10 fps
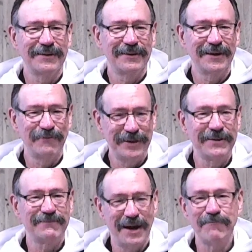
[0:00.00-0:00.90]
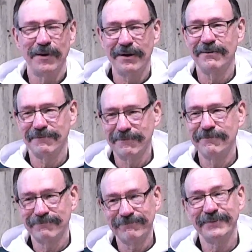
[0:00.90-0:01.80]
if we can wrap our
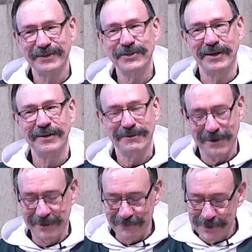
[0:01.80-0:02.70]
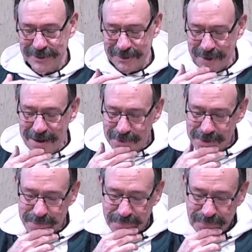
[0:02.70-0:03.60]
agenda around the words of the Bible.
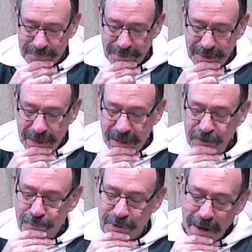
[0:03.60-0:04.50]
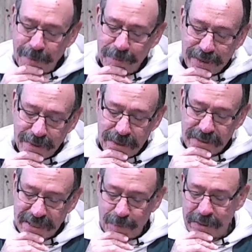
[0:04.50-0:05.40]
And you've probably heard
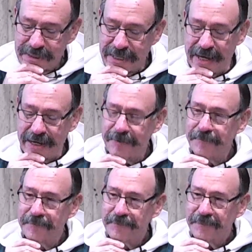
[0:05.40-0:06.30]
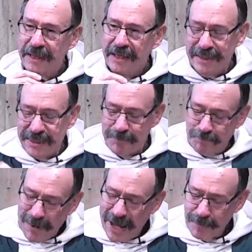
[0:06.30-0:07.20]
someone say that the
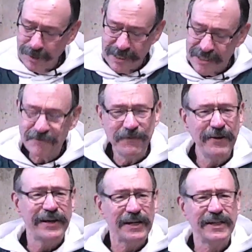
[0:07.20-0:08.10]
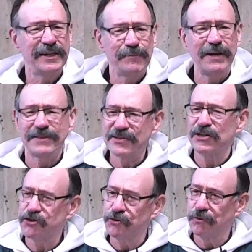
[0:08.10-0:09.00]
Bible is very clear about this
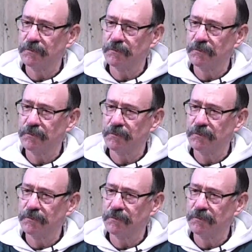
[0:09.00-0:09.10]
issue.